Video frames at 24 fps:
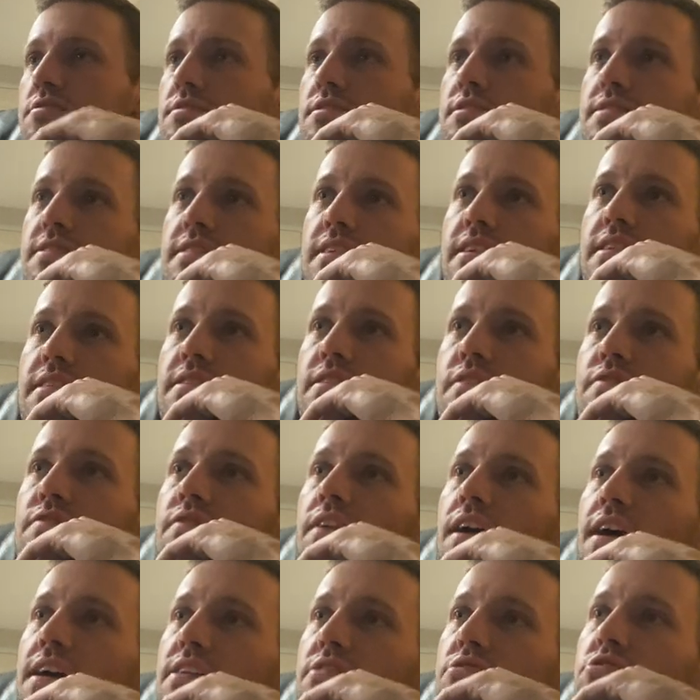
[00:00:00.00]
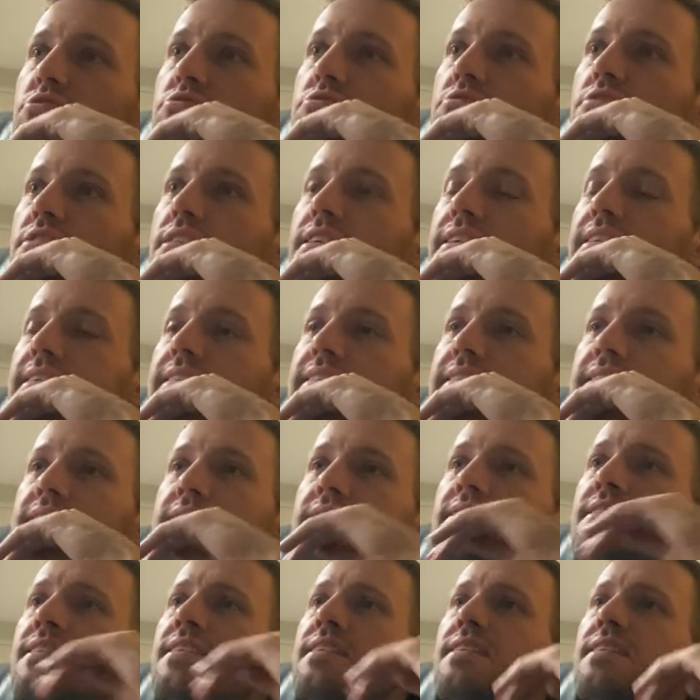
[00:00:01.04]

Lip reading: And then in the final,